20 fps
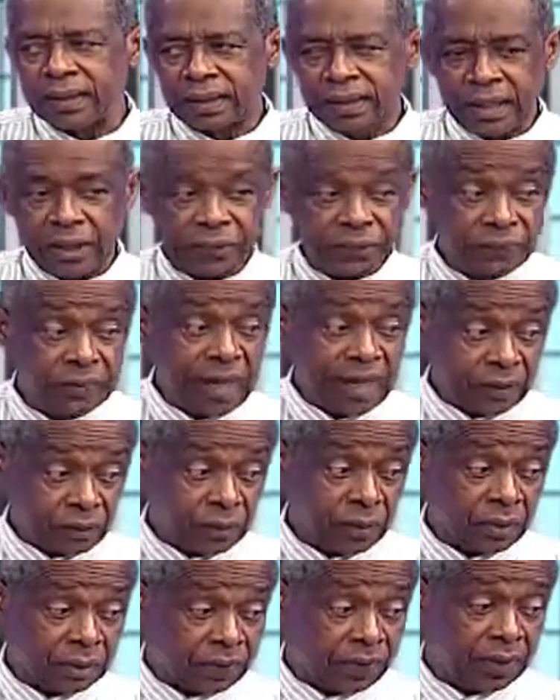take flat
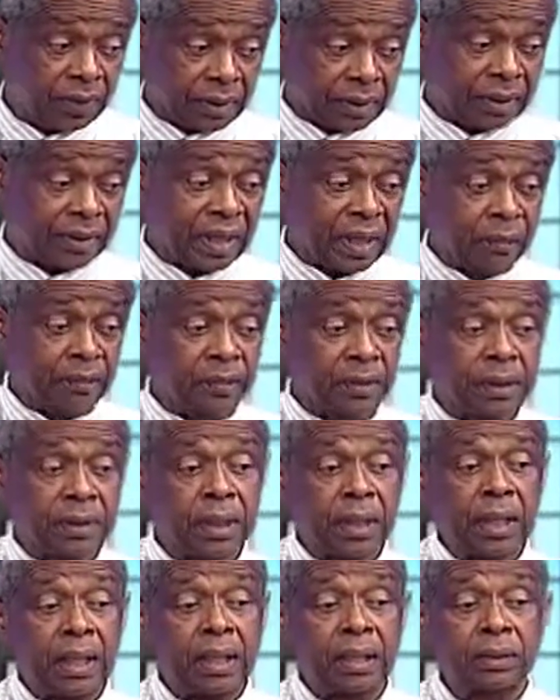work, for example.
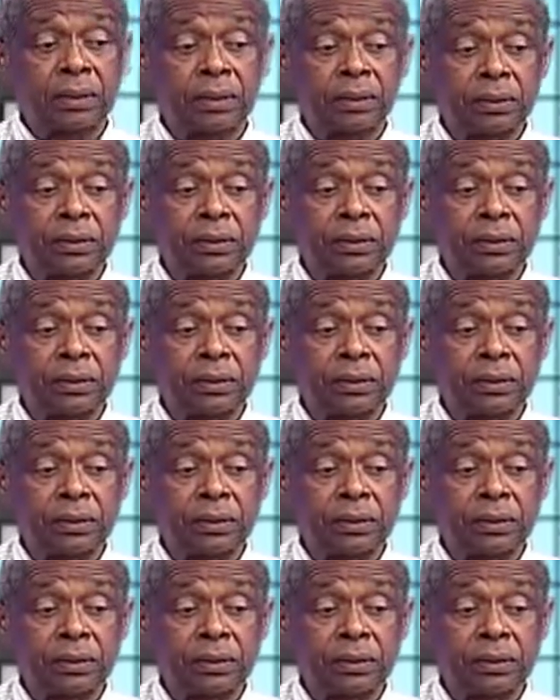A